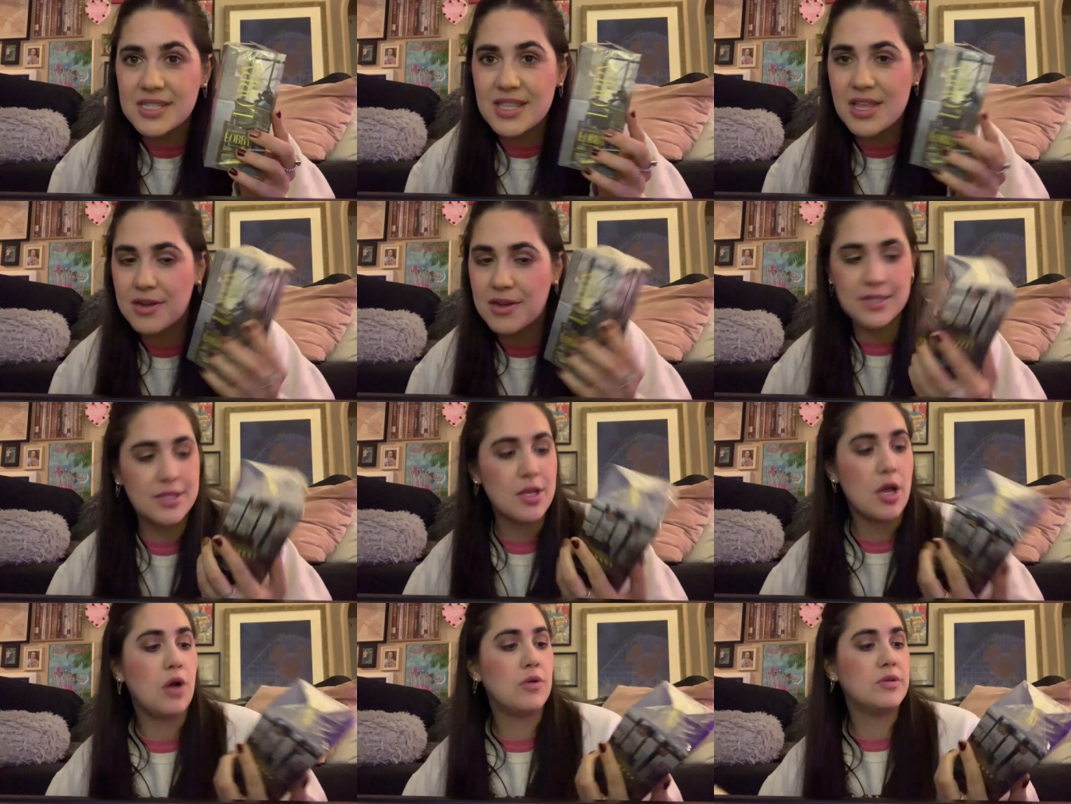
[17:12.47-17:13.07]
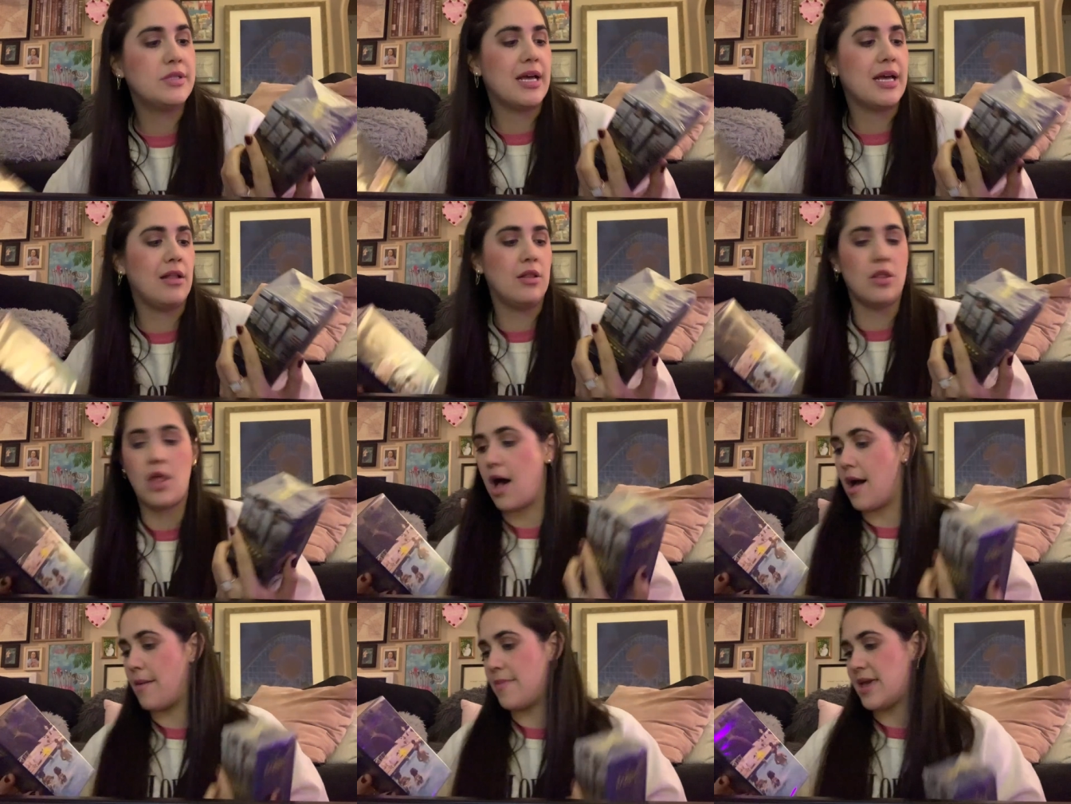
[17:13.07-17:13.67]
There's Hotel
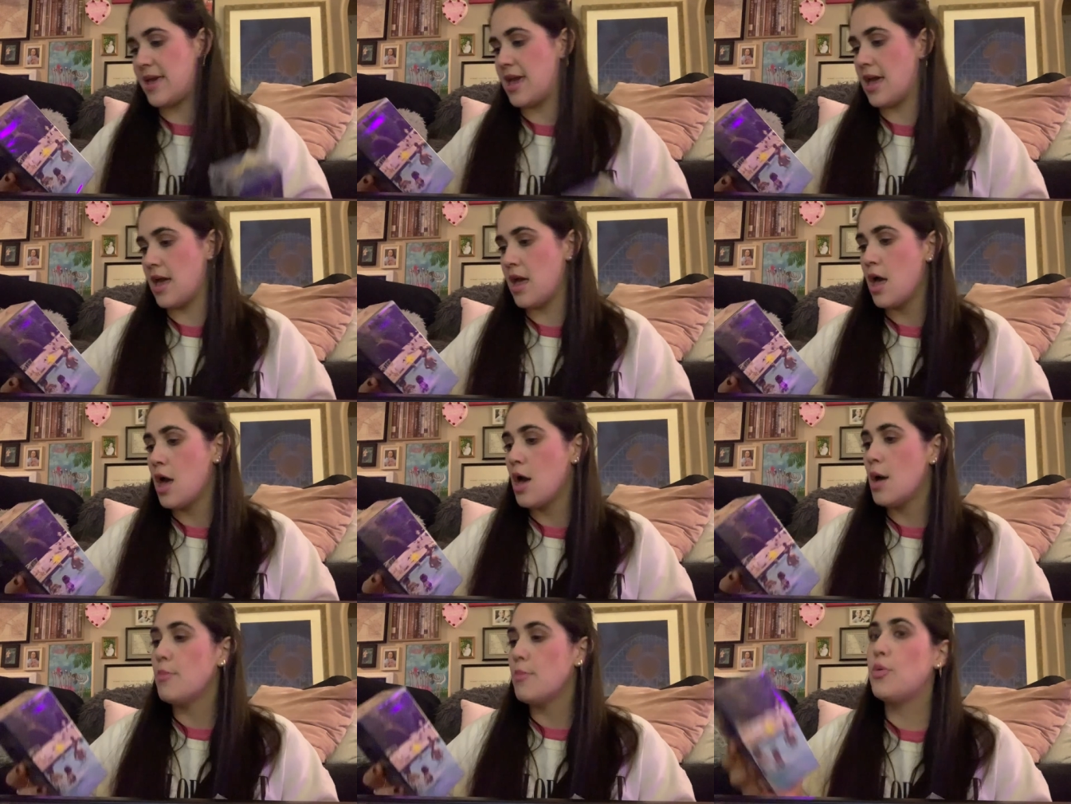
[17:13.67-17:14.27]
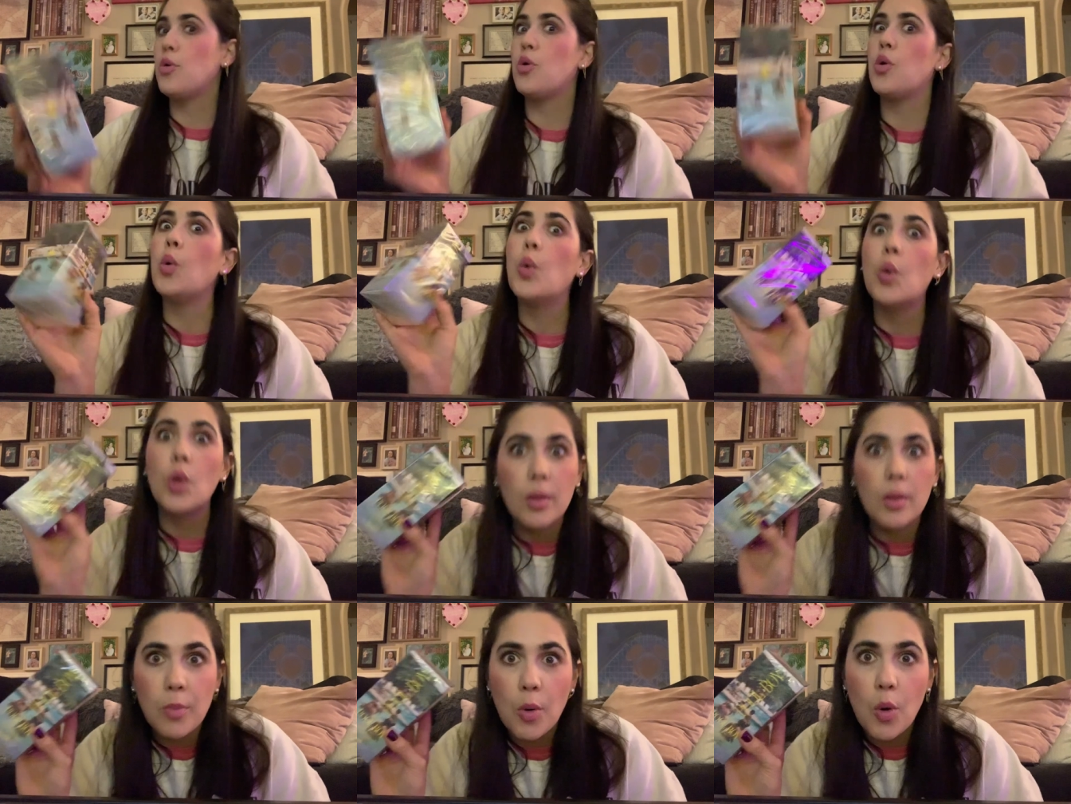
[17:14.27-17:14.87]
Lobby,
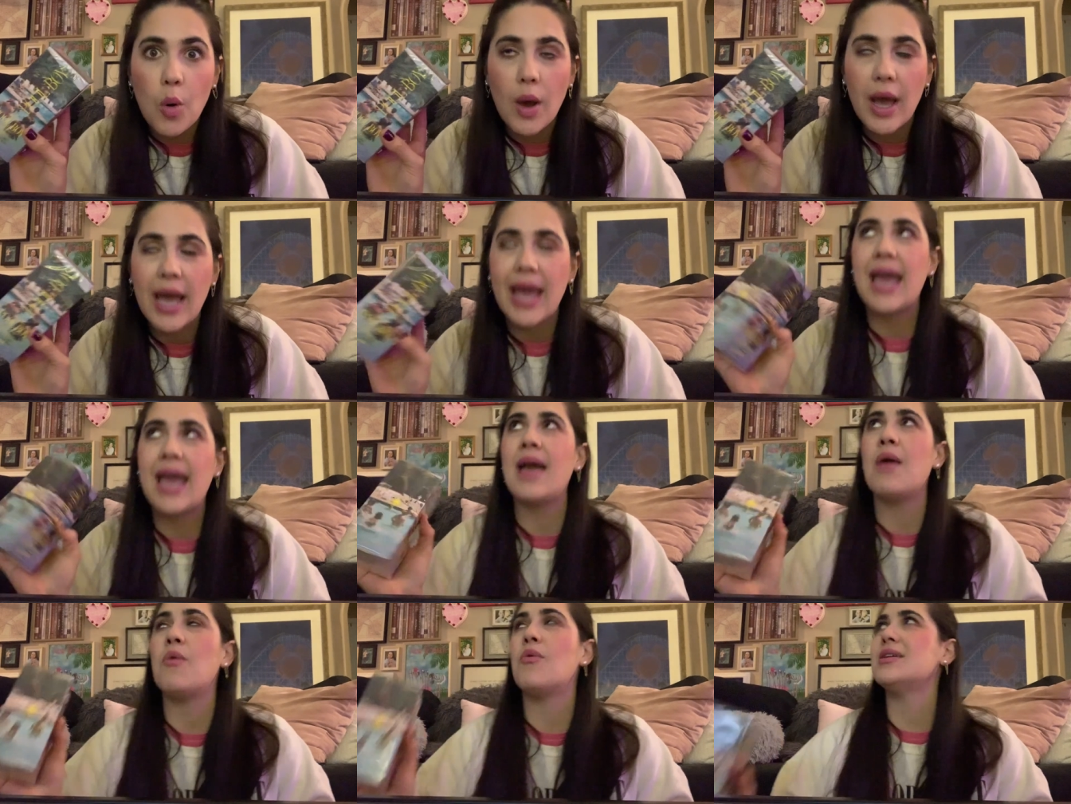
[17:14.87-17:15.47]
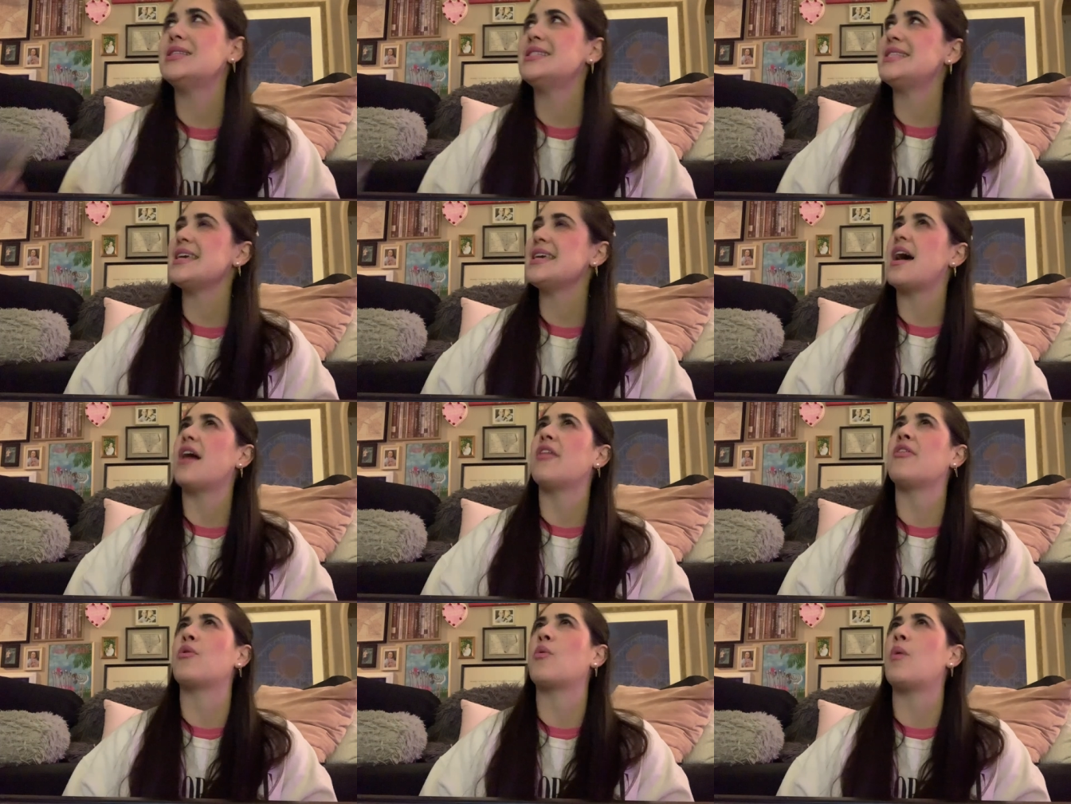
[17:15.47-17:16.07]
Pool Boy. What's the
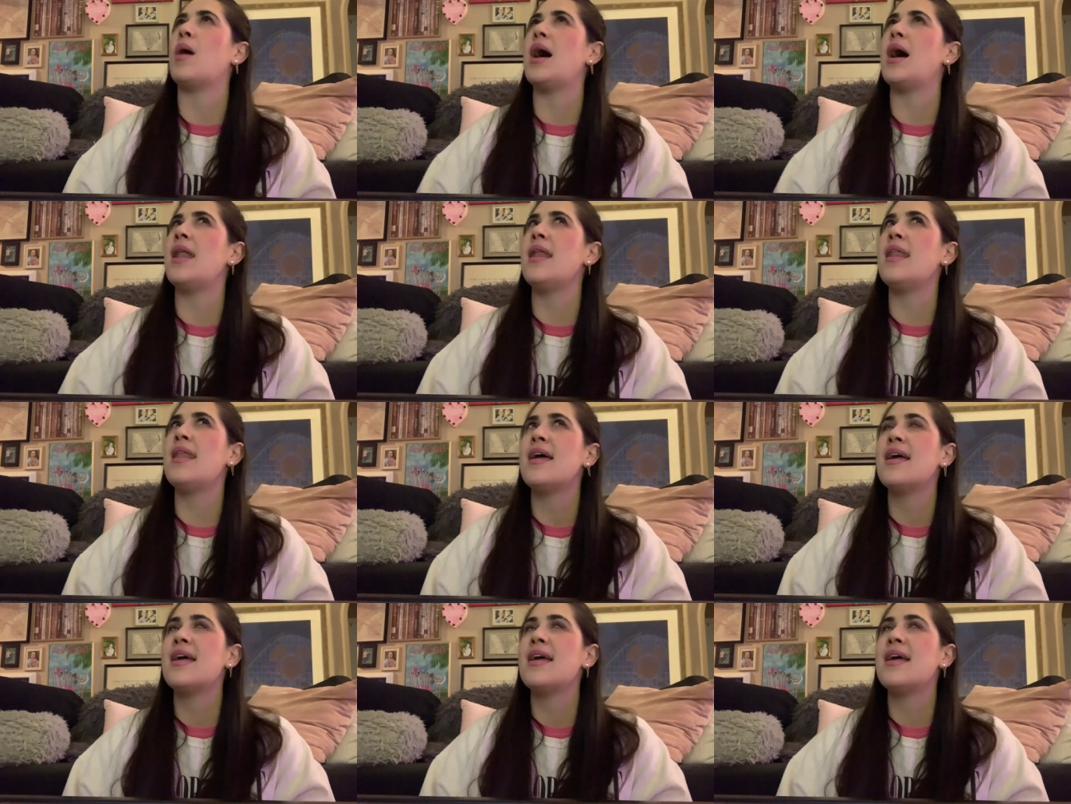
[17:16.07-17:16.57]
other one?